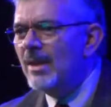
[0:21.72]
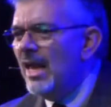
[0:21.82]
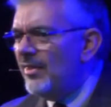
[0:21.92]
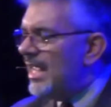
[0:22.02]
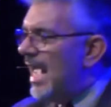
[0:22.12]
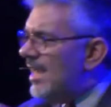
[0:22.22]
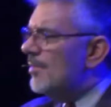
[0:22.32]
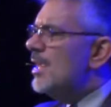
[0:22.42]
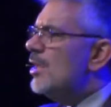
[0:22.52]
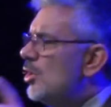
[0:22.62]
The
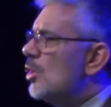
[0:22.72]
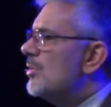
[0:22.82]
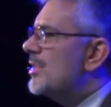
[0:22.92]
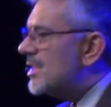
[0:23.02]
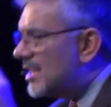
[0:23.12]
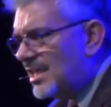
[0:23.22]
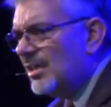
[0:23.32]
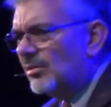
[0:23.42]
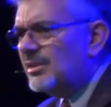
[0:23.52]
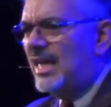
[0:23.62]
enemy uses
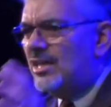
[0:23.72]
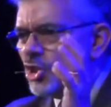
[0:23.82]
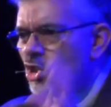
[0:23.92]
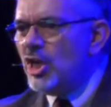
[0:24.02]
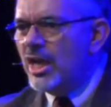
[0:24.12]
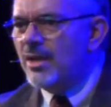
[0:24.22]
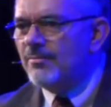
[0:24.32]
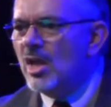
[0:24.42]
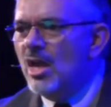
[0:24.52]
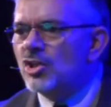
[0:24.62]
guilt and
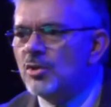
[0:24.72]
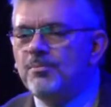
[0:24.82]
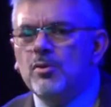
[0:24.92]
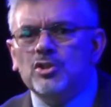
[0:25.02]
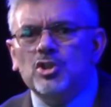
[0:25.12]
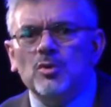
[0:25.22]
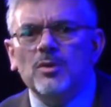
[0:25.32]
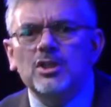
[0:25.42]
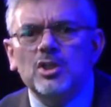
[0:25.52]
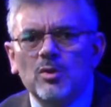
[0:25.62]
shame to put you
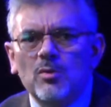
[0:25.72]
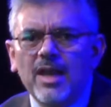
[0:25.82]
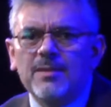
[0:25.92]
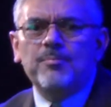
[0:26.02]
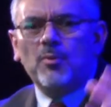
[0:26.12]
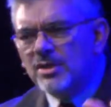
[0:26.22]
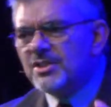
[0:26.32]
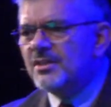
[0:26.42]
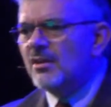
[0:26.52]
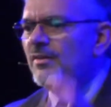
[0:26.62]
into a
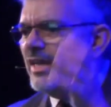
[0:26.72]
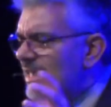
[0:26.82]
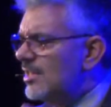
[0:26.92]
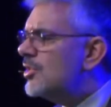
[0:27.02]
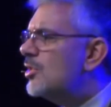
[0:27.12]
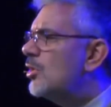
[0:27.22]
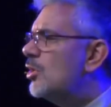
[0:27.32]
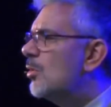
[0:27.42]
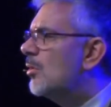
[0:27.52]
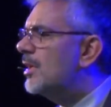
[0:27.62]
prison of
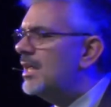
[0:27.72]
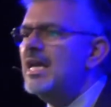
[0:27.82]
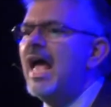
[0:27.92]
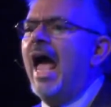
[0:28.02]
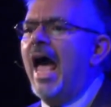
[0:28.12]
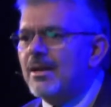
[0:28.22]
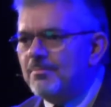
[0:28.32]
insecurity and